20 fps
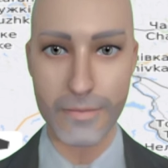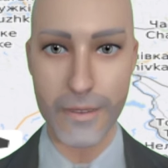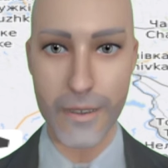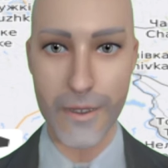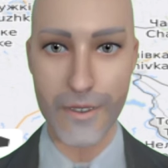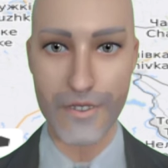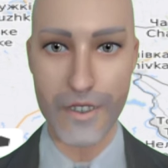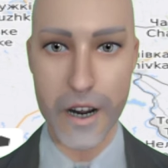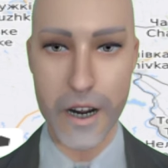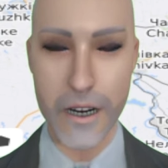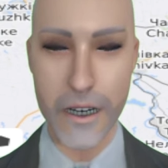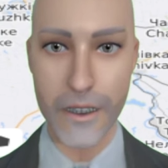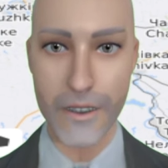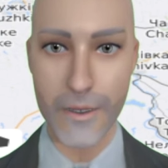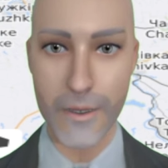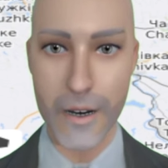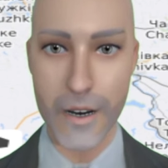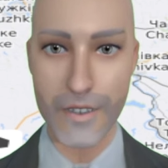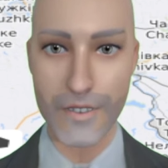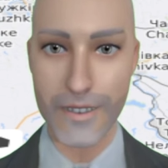They're fighting
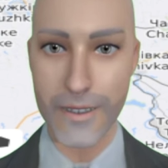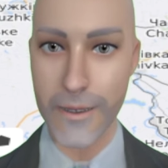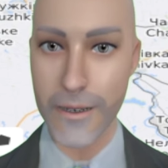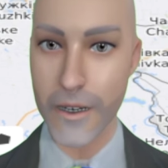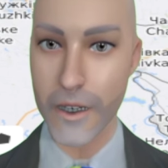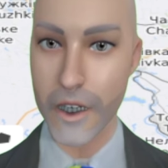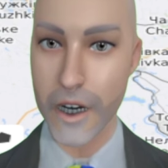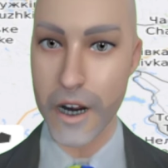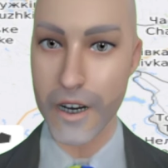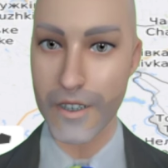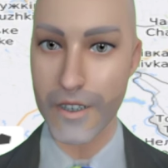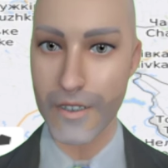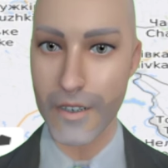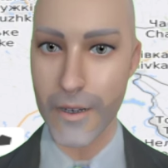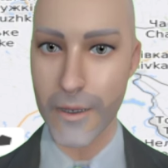for the very life of their